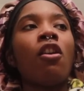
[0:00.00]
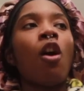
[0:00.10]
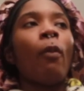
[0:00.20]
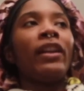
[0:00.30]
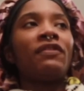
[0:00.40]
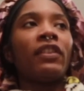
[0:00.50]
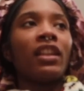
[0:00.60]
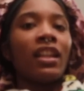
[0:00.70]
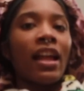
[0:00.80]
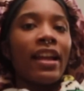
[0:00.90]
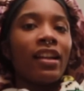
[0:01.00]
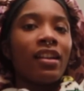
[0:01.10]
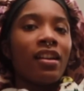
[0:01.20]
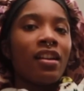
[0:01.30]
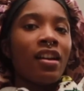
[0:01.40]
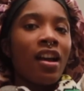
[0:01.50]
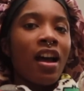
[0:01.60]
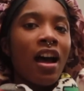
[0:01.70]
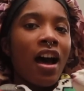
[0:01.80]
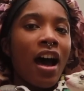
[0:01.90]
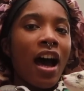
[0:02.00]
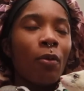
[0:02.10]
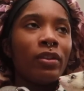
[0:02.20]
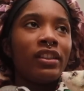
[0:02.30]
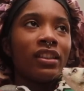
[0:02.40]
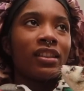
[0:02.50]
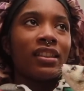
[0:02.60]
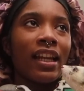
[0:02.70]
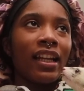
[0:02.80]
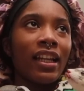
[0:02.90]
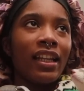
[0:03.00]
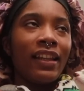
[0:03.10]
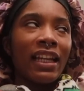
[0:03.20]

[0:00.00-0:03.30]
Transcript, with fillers: always feeling like I was just saying anything